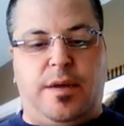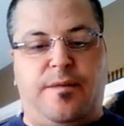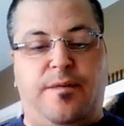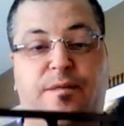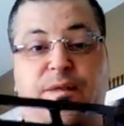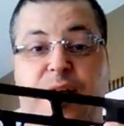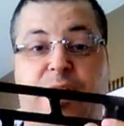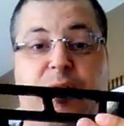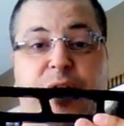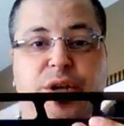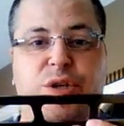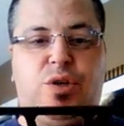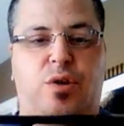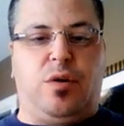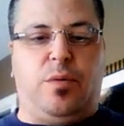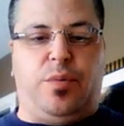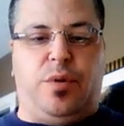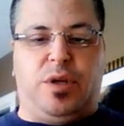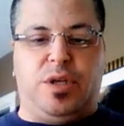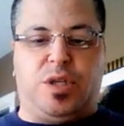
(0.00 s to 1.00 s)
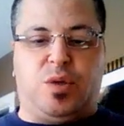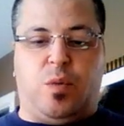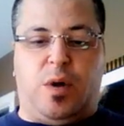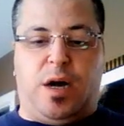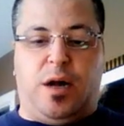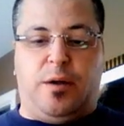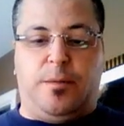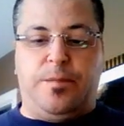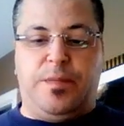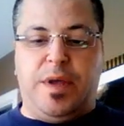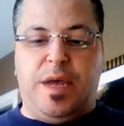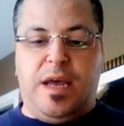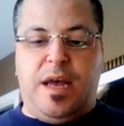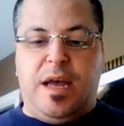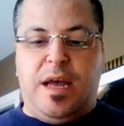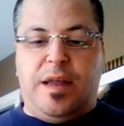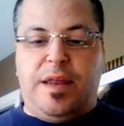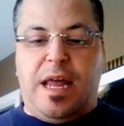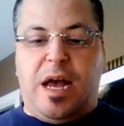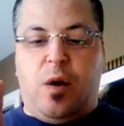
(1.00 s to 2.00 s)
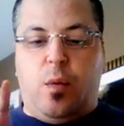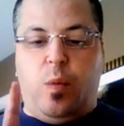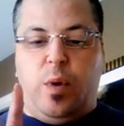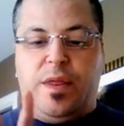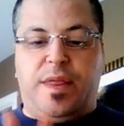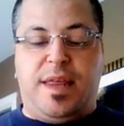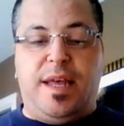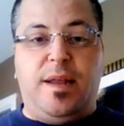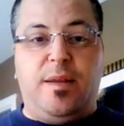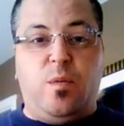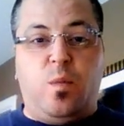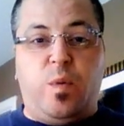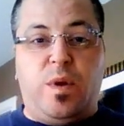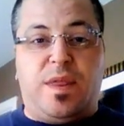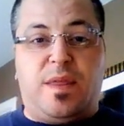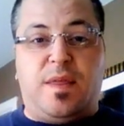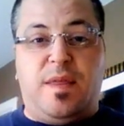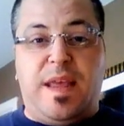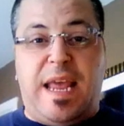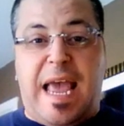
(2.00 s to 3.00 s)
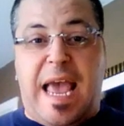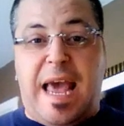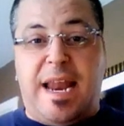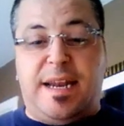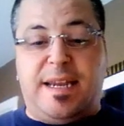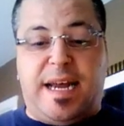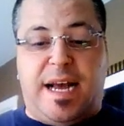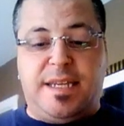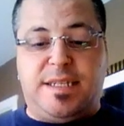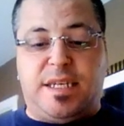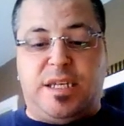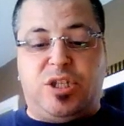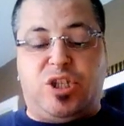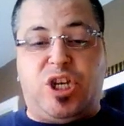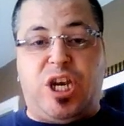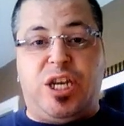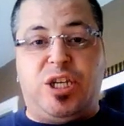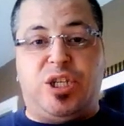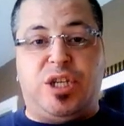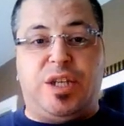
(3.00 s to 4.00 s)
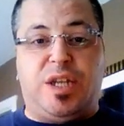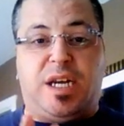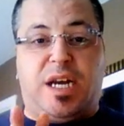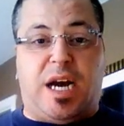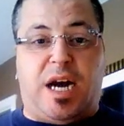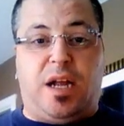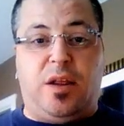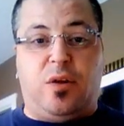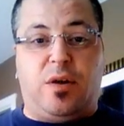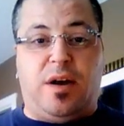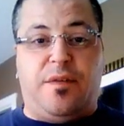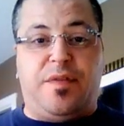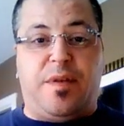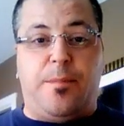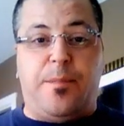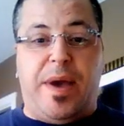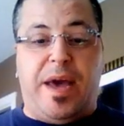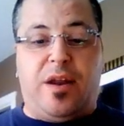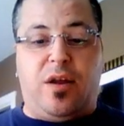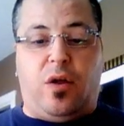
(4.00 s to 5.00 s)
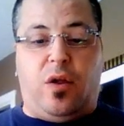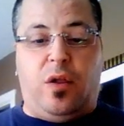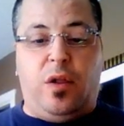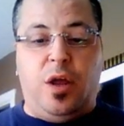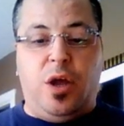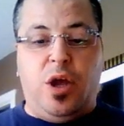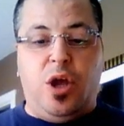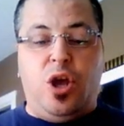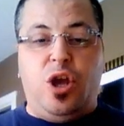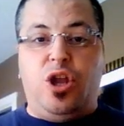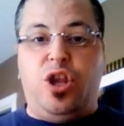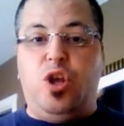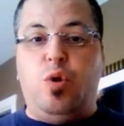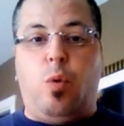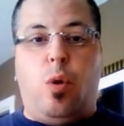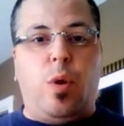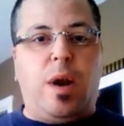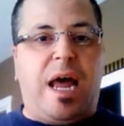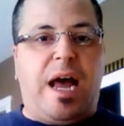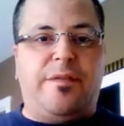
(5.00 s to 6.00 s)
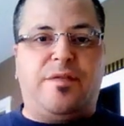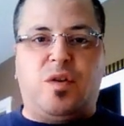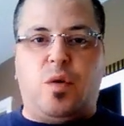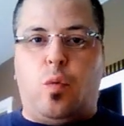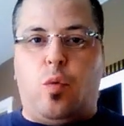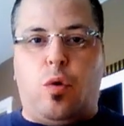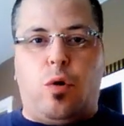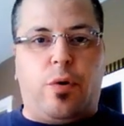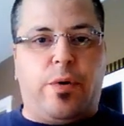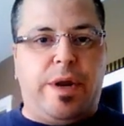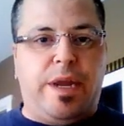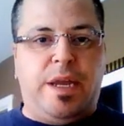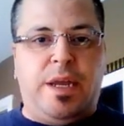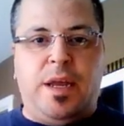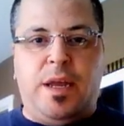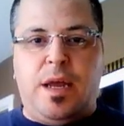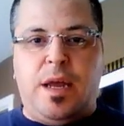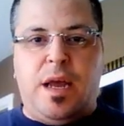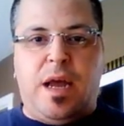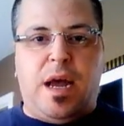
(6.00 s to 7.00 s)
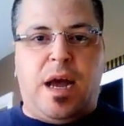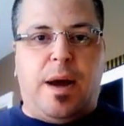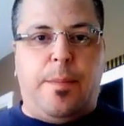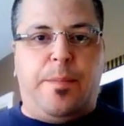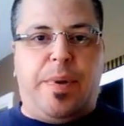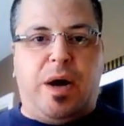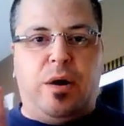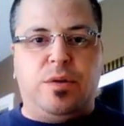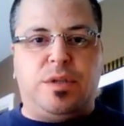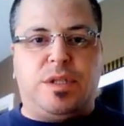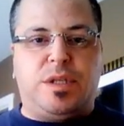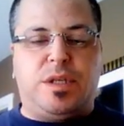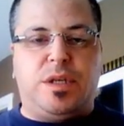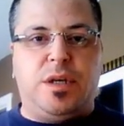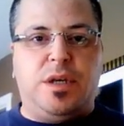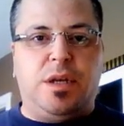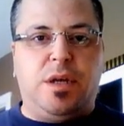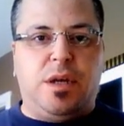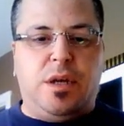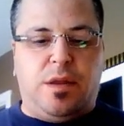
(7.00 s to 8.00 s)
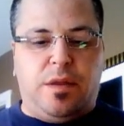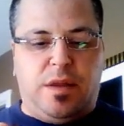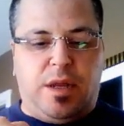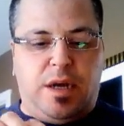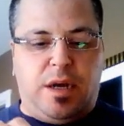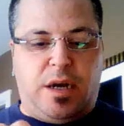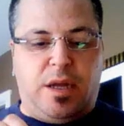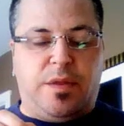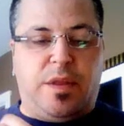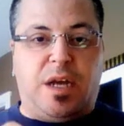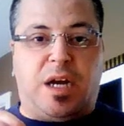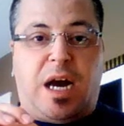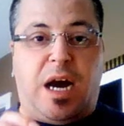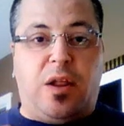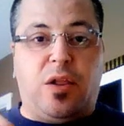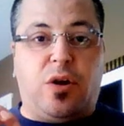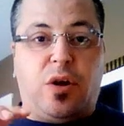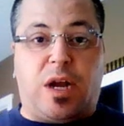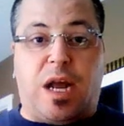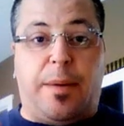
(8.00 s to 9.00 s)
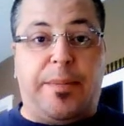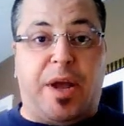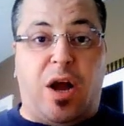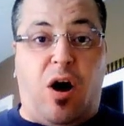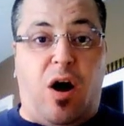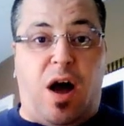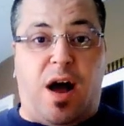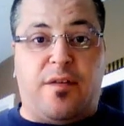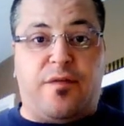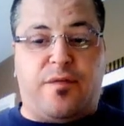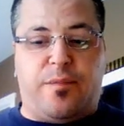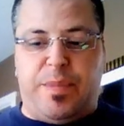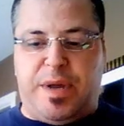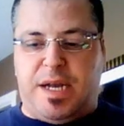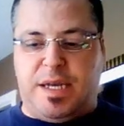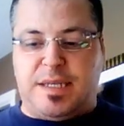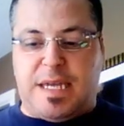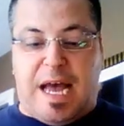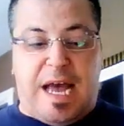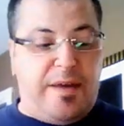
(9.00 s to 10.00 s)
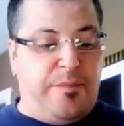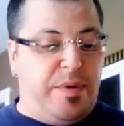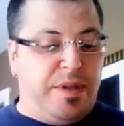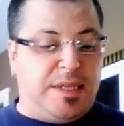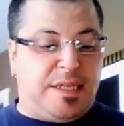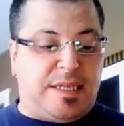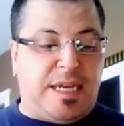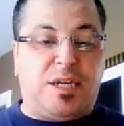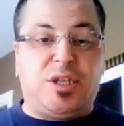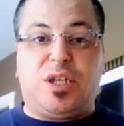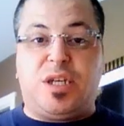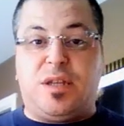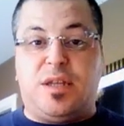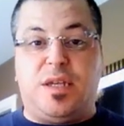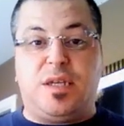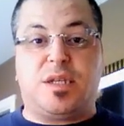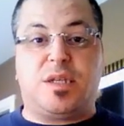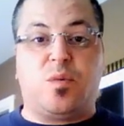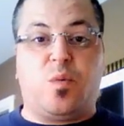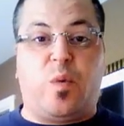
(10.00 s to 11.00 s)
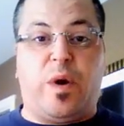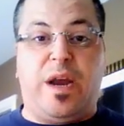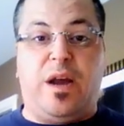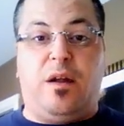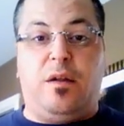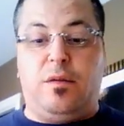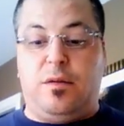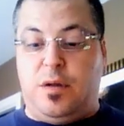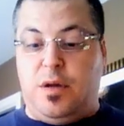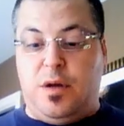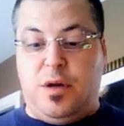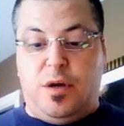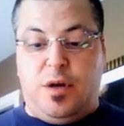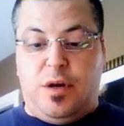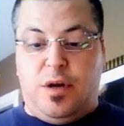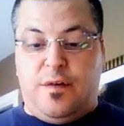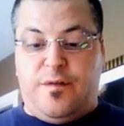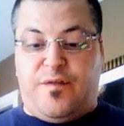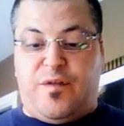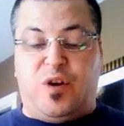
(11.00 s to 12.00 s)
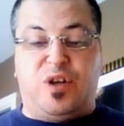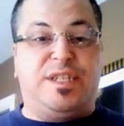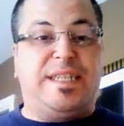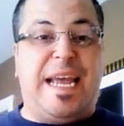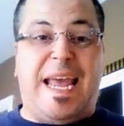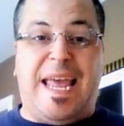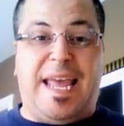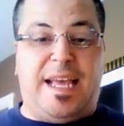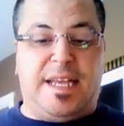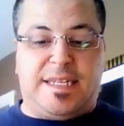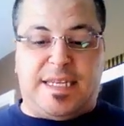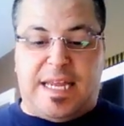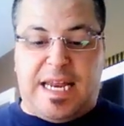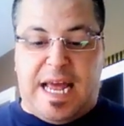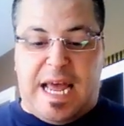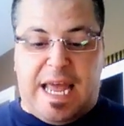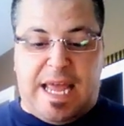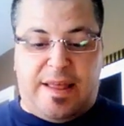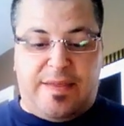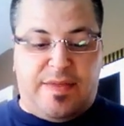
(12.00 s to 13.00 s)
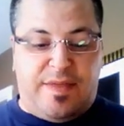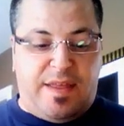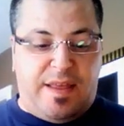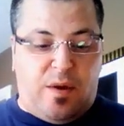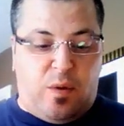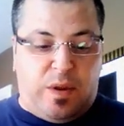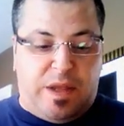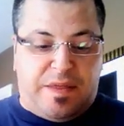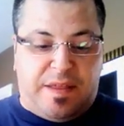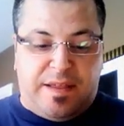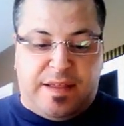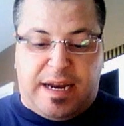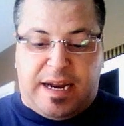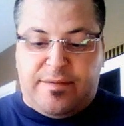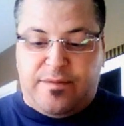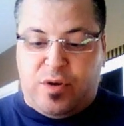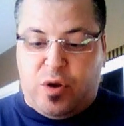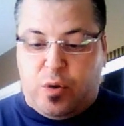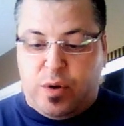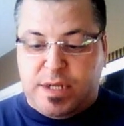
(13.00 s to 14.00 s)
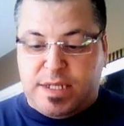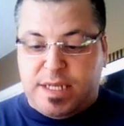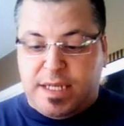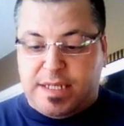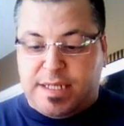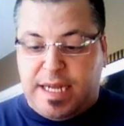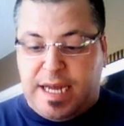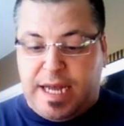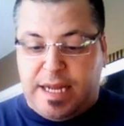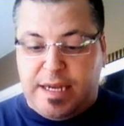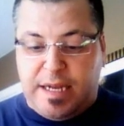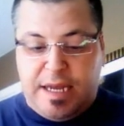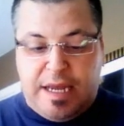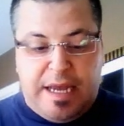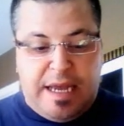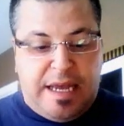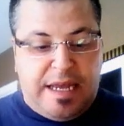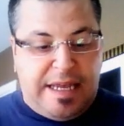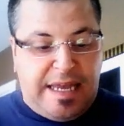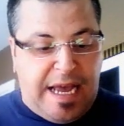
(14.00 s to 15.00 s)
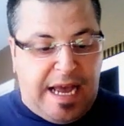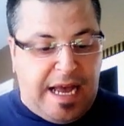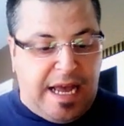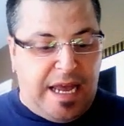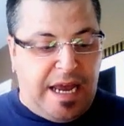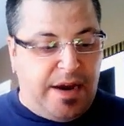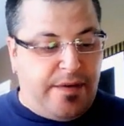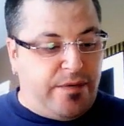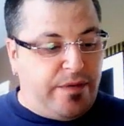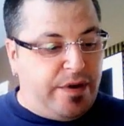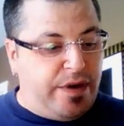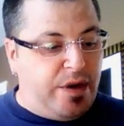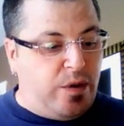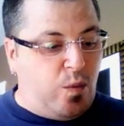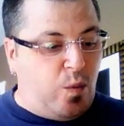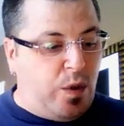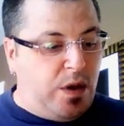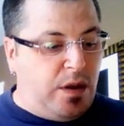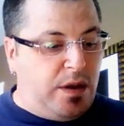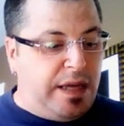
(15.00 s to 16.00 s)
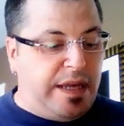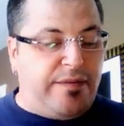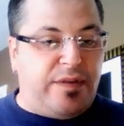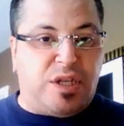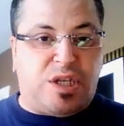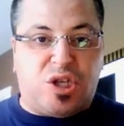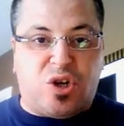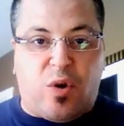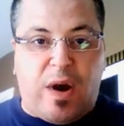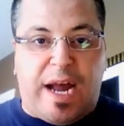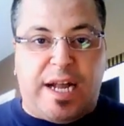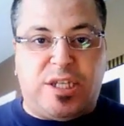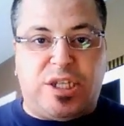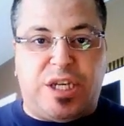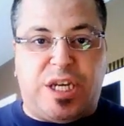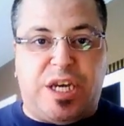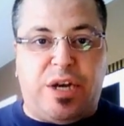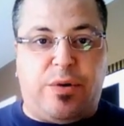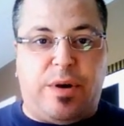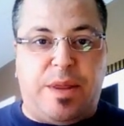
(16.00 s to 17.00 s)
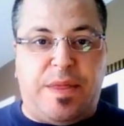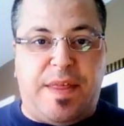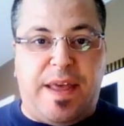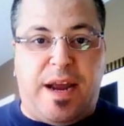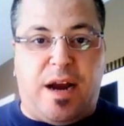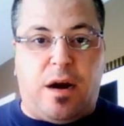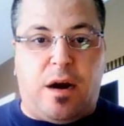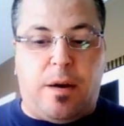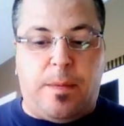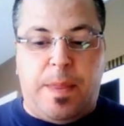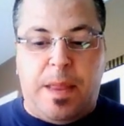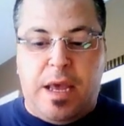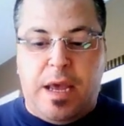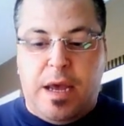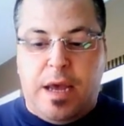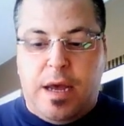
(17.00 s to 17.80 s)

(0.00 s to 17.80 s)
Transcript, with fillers: very durable as well. Now with it, with the anodizing changing the color of the metal, you won't have to worry about the, the color coming off because I've been seshing this rail for days and I the only thing that I've noticed is that yeah every it will leave a scratch here and there